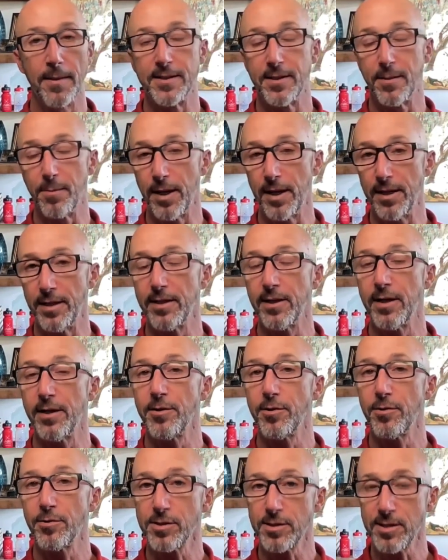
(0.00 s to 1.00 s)
Depending on
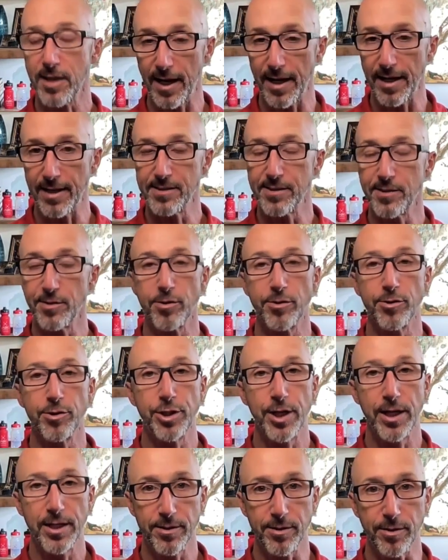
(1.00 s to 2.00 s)
your size and your
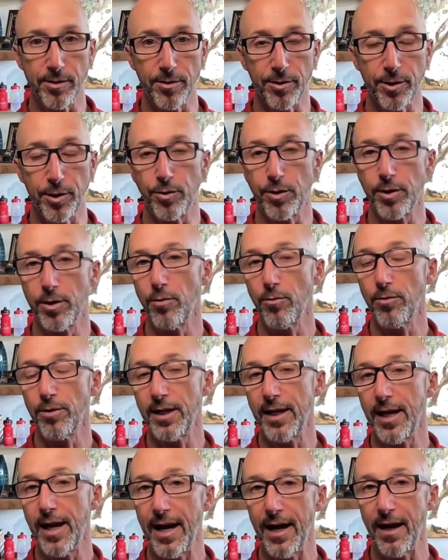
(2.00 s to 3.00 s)
gender, you can
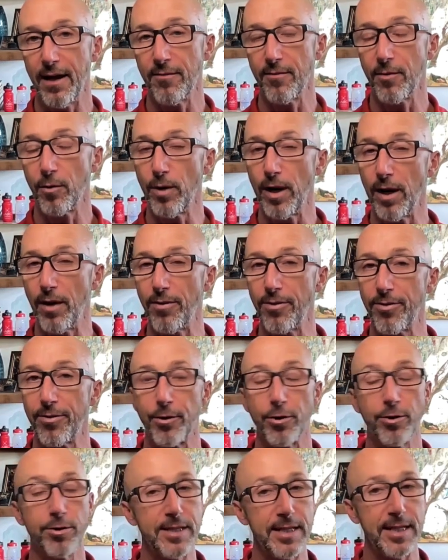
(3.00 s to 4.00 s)
only have around
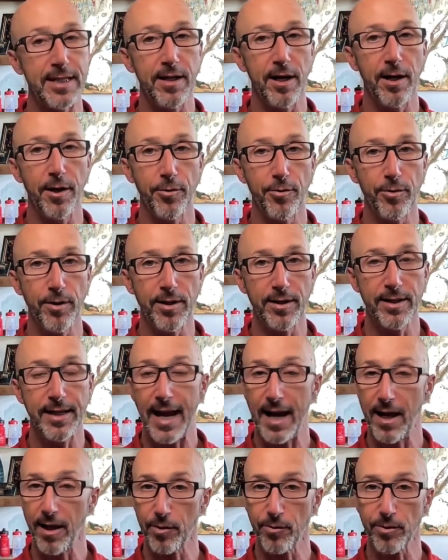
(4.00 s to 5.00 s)
1,300
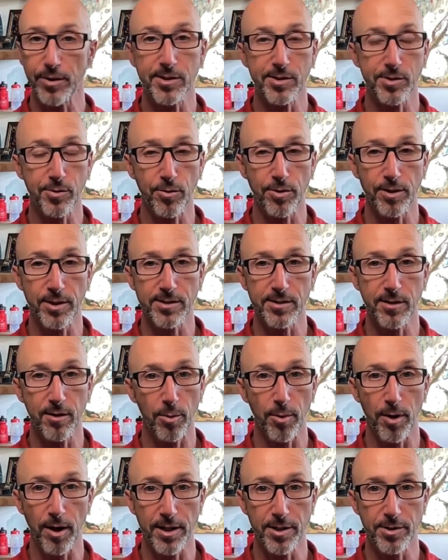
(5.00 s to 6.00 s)
calories stored as
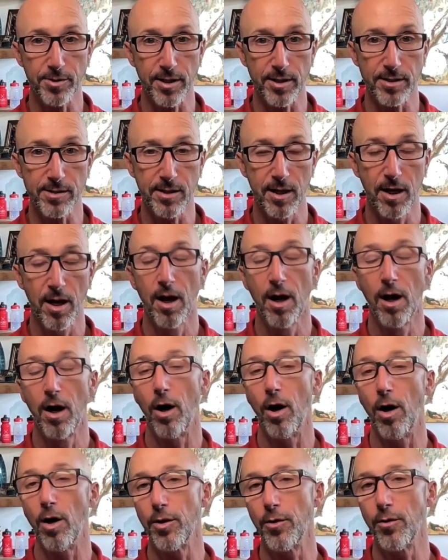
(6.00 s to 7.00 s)
carbohydrates,
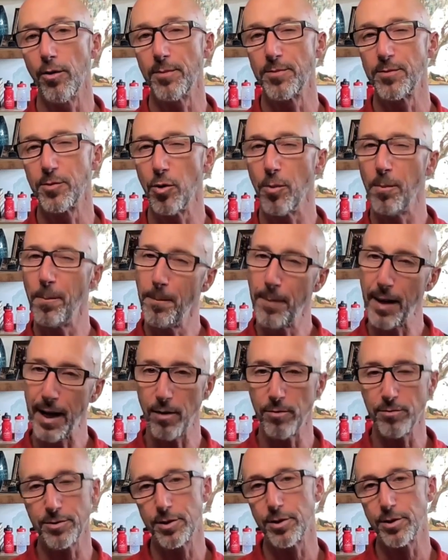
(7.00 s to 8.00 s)
all the way up to about